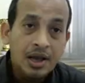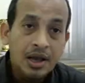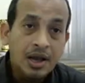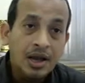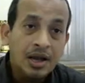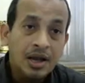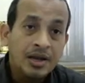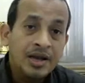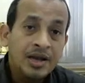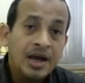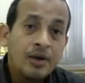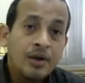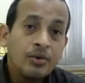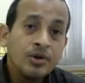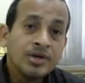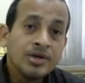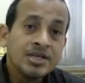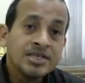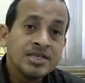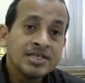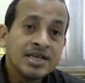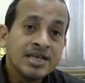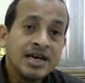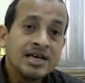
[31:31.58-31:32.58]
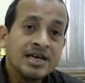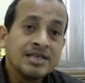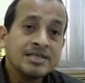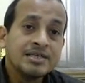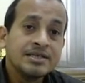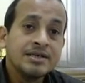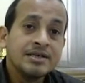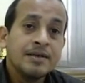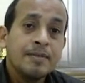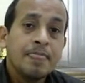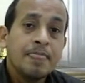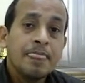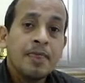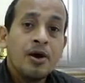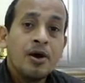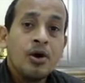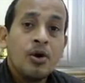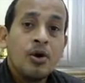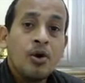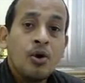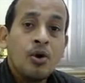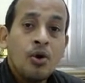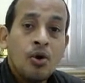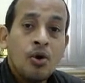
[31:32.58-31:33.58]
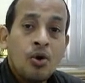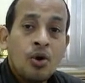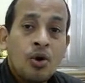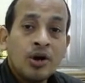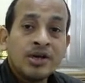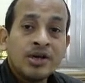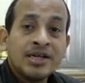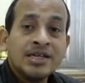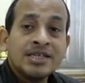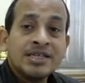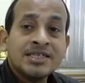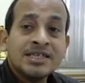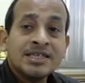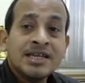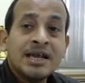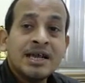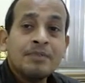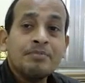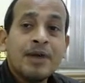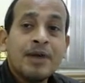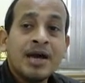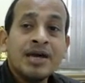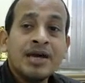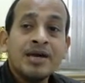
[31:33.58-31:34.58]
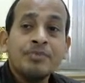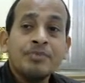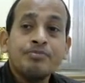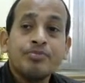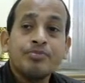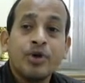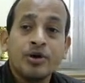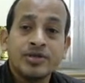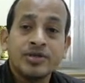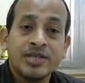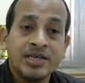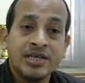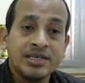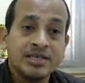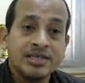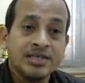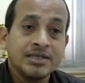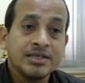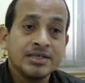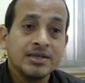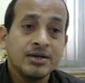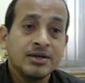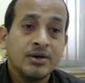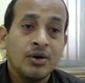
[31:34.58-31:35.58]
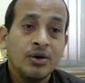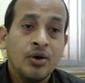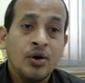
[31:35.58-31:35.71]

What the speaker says: Now we'll discuss organizational buying process